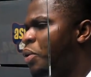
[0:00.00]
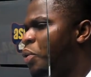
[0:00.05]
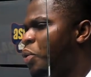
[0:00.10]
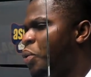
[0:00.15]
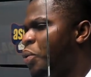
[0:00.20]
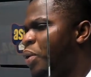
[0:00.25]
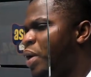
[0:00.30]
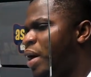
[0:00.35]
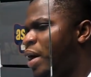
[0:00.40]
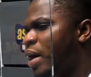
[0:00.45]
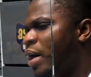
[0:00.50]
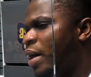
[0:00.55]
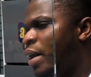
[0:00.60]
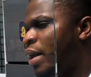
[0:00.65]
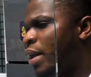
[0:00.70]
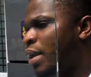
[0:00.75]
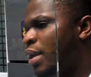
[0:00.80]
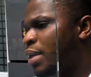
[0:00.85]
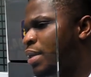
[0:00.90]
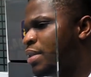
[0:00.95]
wo hwe
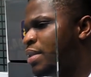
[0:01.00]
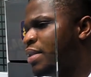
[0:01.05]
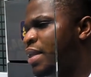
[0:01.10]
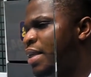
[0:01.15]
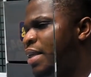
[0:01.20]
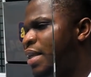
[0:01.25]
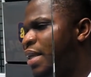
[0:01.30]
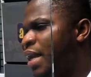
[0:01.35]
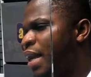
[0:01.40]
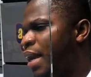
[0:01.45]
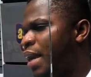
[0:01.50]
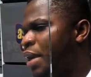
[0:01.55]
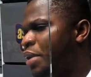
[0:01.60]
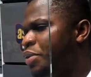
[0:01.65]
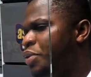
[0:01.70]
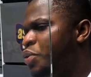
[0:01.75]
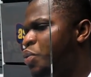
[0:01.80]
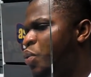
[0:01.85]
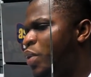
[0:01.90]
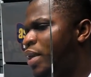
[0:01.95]
senior
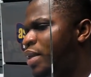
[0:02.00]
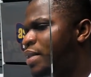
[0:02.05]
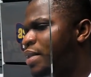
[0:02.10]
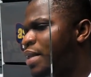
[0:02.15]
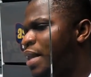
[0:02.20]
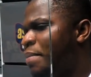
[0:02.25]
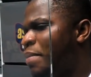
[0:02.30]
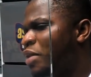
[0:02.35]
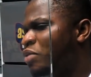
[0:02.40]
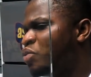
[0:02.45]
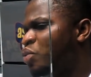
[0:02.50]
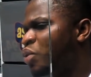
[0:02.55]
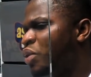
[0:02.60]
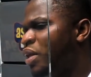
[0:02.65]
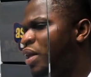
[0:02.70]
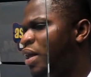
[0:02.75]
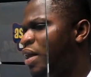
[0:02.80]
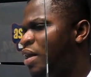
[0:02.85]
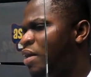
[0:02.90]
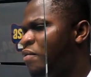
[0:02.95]
US about
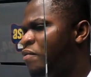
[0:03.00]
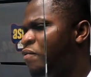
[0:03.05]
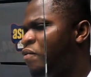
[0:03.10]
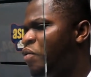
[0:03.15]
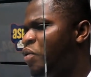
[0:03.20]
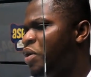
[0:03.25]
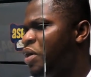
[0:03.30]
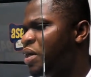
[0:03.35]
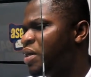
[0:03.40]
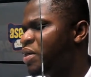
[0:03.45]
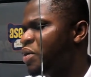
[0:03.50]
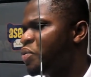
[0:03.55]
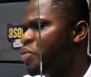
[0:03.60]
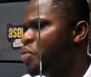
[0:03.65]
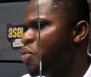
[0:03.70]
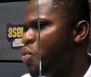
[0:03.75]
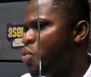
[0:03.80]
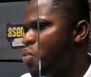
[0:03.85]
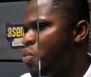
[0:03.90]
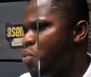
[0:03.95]
1 year 4 years
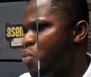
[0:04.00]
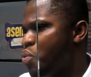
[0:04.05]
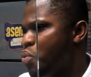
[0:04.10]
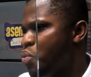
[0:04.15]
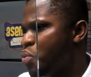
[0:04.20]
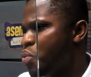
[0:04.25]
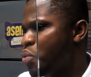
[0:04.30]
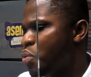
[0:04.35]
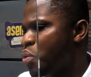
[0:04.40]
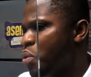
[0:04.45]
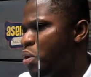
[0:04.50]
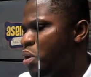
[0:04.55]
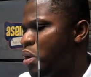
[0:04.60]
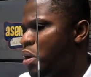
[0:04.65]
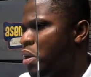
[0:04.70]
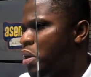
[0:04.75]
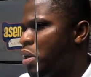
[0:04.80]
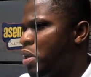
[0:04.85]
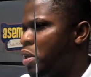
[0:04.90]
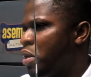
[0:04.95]
ago
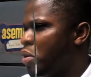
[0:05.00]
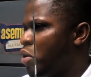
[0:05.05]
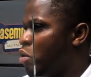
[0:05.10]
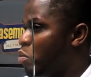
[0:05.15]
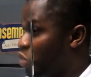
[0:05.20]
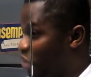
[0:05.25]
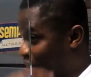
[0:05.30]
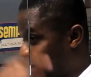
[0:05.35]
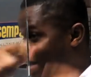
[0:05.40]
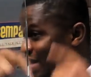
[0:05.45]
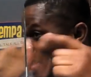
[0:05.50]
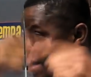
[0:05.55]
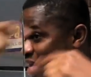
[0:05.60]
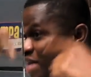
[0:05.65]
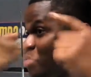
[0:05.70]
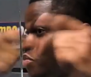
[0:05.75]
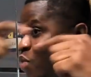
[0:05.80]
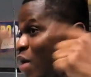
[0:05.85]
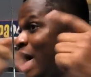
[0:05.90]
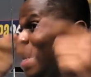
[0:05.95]
almost
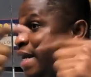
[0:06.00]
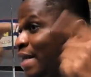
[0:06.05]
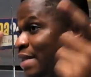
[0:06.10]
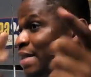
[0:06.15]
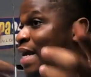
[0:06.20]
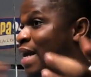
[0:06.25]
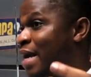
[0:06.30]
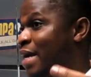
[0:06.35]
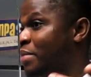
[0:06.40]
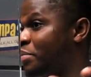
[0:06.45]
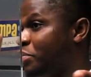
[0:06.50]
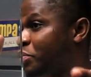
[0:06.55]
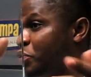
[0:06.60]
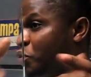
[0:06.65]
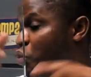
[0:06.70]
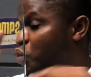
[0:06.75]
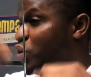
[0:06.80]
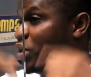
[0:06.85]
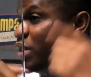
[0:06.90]
same at the time to